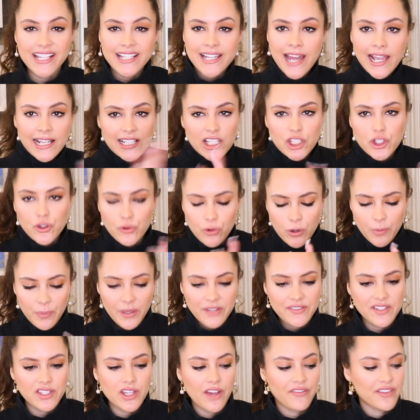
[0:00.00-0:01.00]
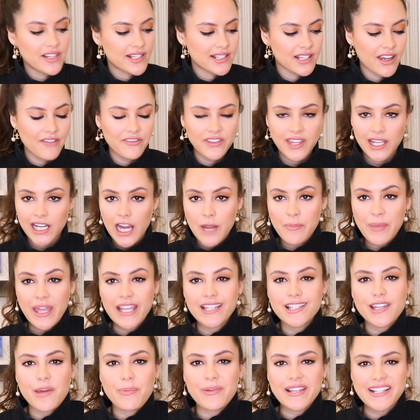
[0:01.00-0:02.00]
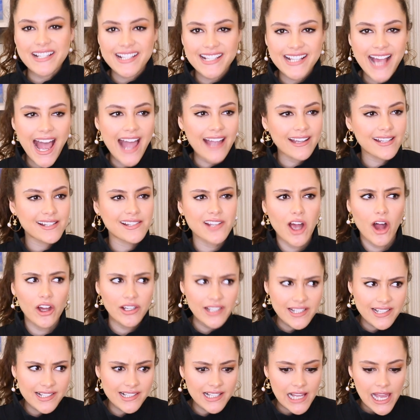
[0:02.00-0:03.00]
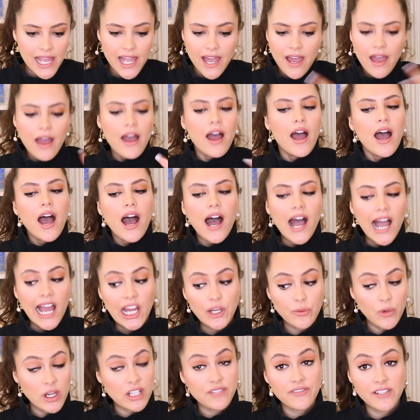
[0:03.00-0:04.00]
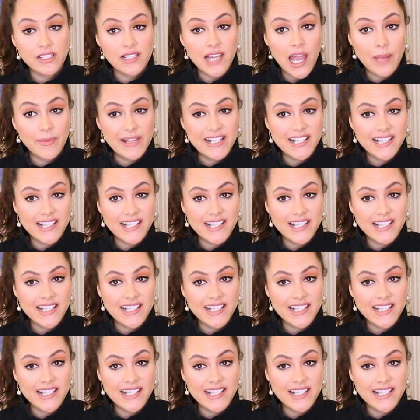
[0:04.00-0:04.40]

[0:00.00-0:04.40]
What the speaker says: next group of stuff is stuff that I picked up at Saks. Honestly, I had a wonderful time at